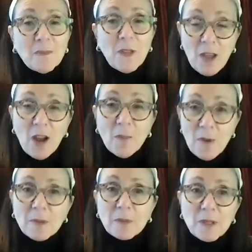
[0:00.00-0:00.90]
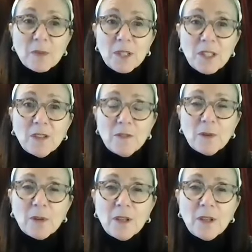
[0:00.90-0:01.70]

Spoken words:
really good for